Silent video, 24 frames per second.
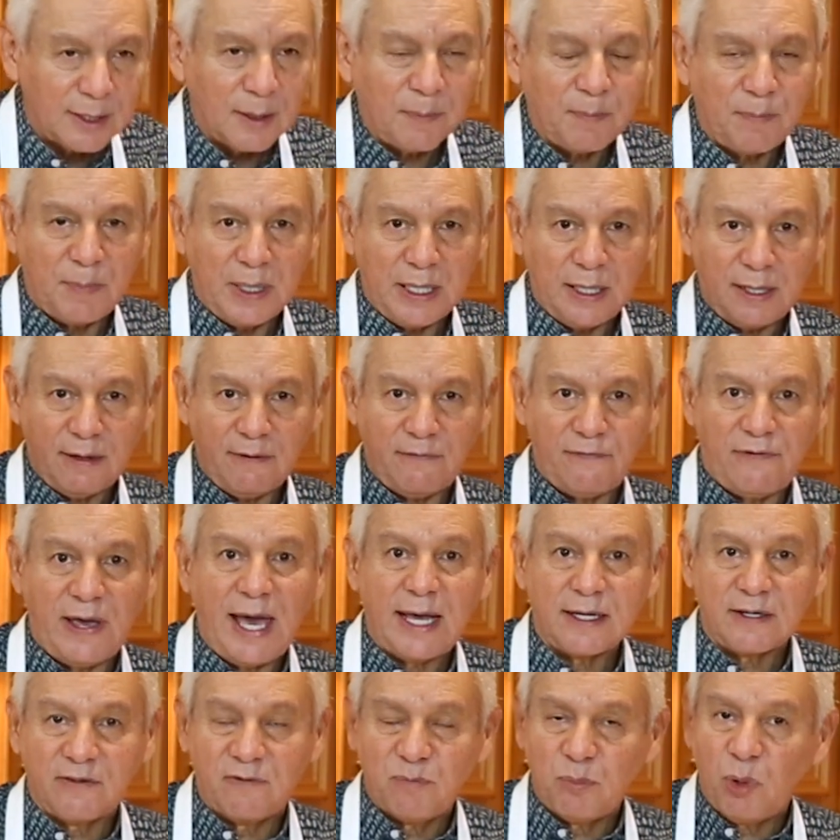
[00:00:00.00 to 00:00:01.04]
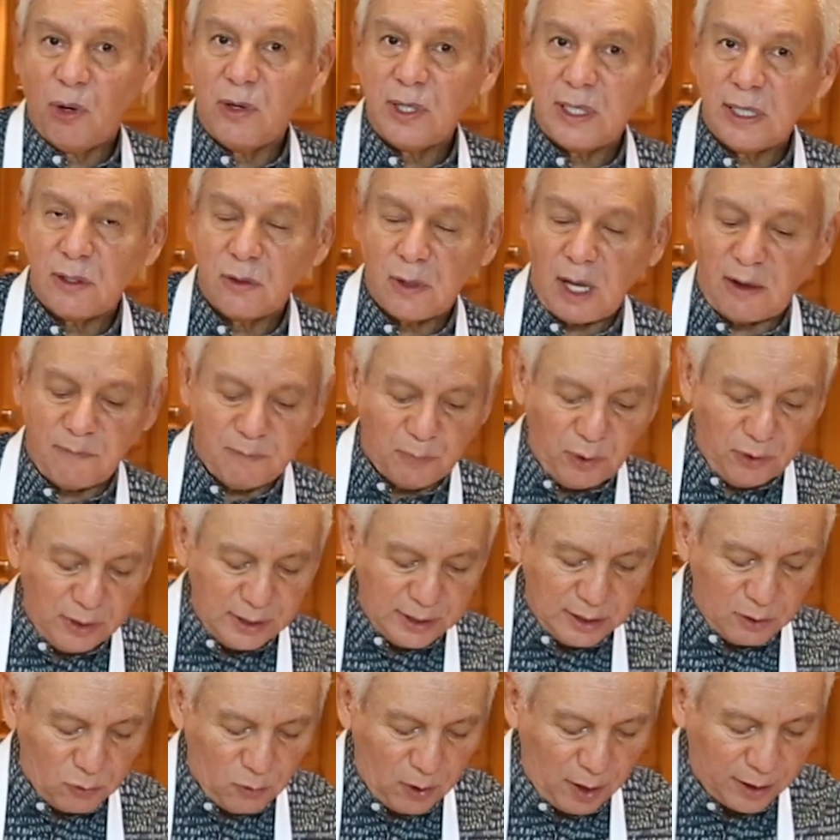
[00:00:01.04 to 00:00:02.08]
a vat of
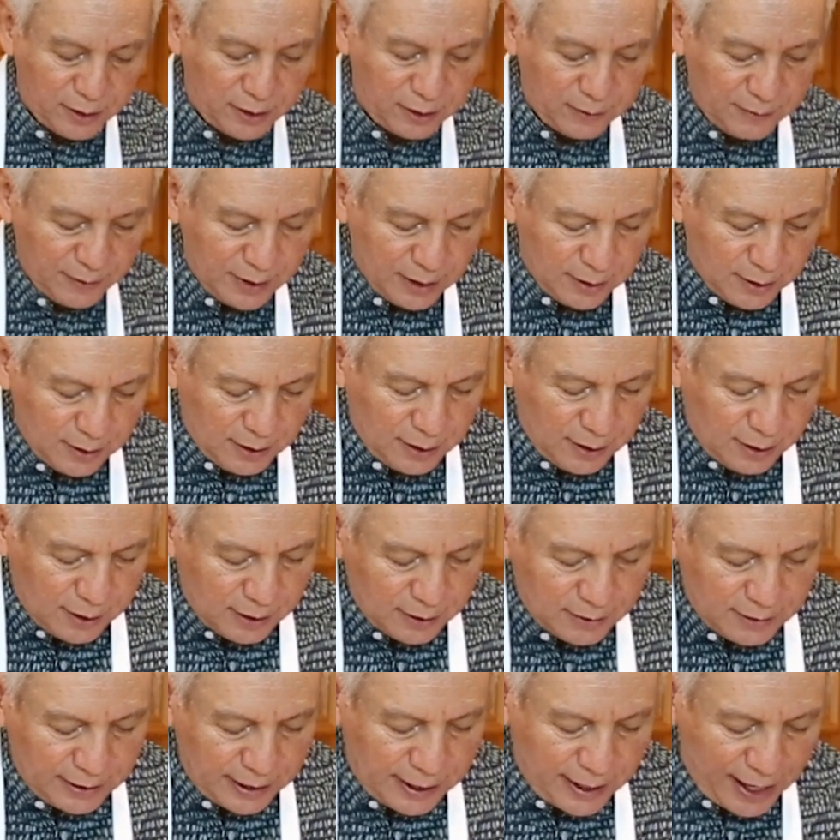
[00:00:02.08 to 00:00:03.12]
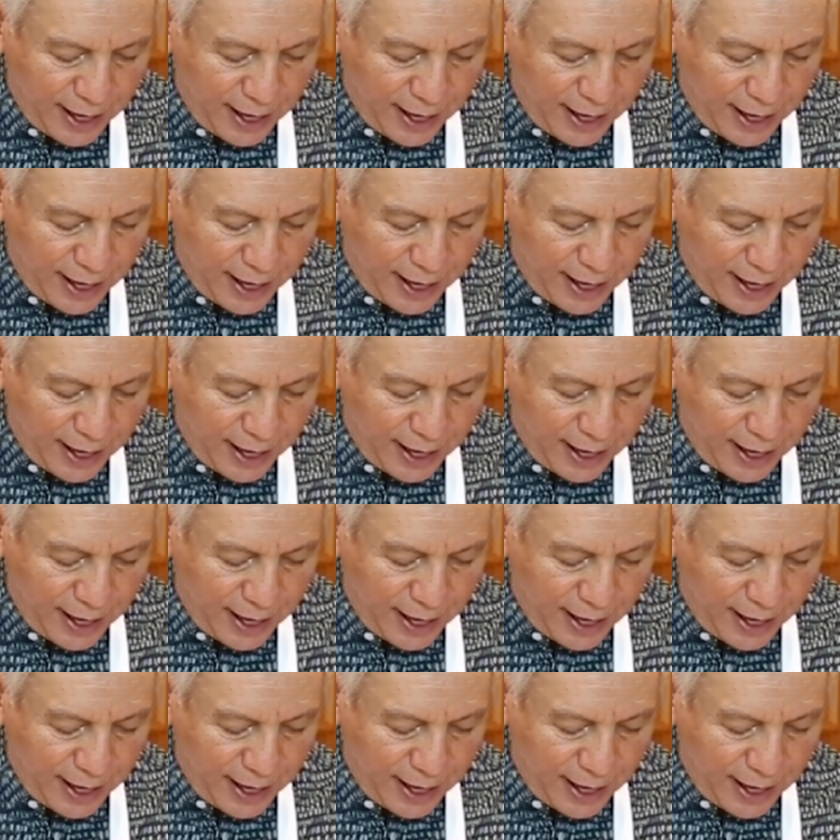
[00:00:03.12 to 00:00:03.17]
boiling water. They